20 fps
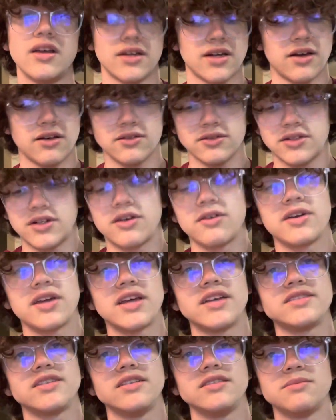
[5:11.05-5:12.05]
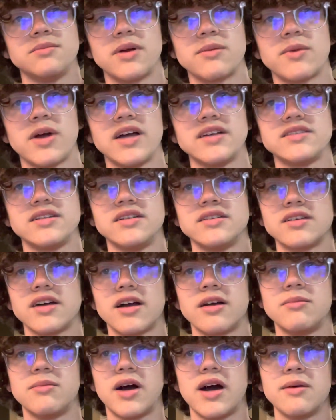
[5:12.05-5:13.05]
Now, knowing as he's memorized the
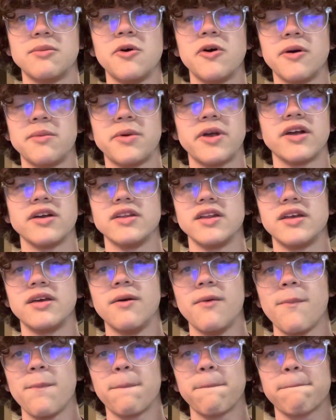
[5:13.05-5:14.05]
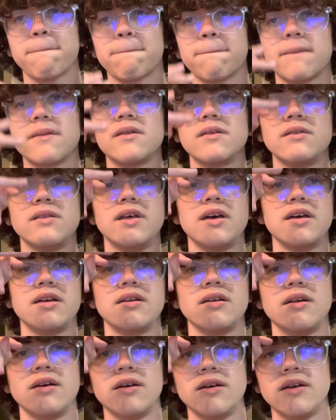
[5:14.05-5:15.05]
entire Bible, apparently,
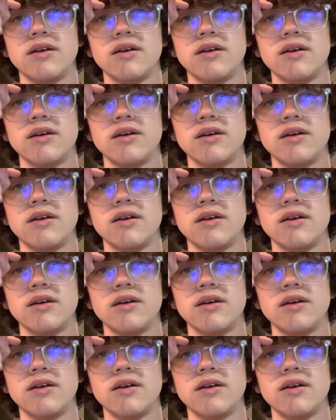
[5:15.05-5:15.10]
then